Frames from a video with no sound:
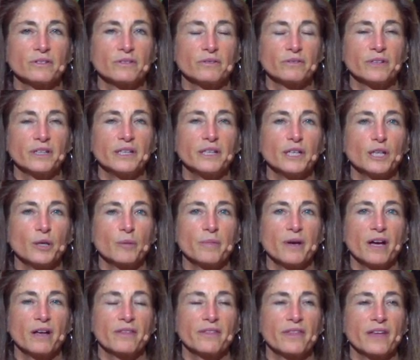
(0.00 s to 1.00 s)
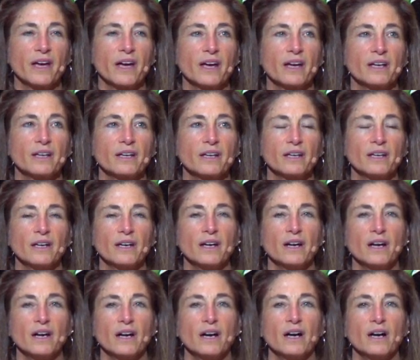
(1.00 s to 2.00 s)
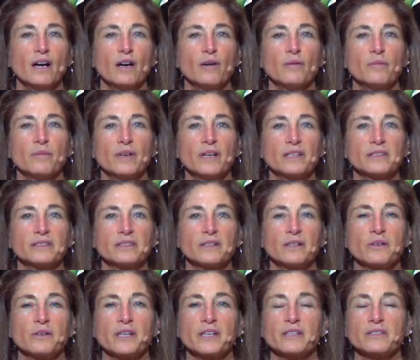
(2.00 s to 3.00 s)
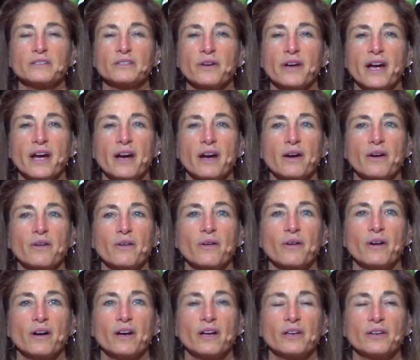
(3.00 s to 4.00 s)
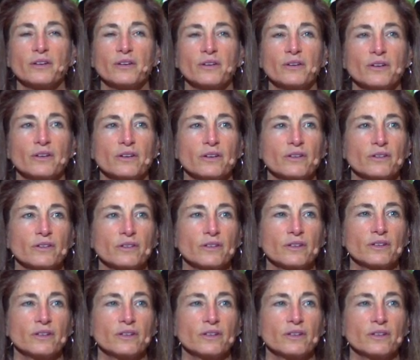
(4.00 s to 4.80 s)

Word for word: reading about that, I said, okay, so how on earth